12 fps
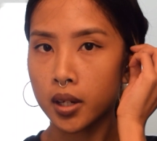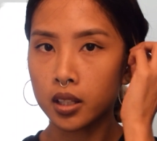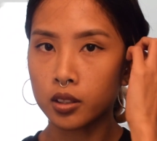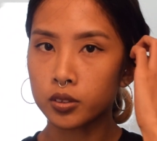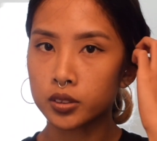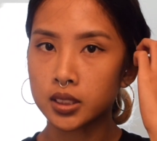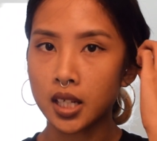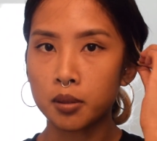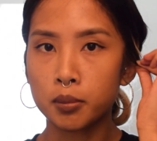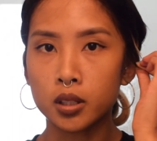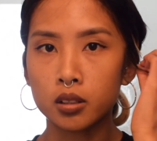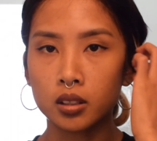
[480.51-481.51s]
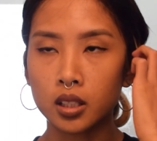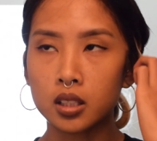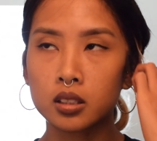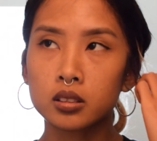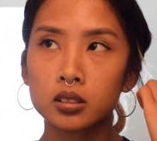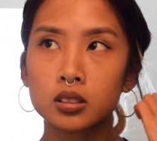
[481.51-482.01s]
my little sideburn
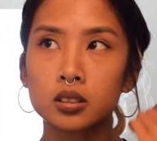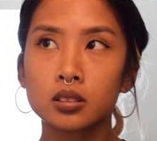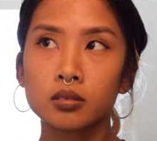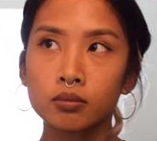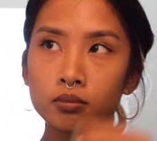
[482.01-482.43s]
things.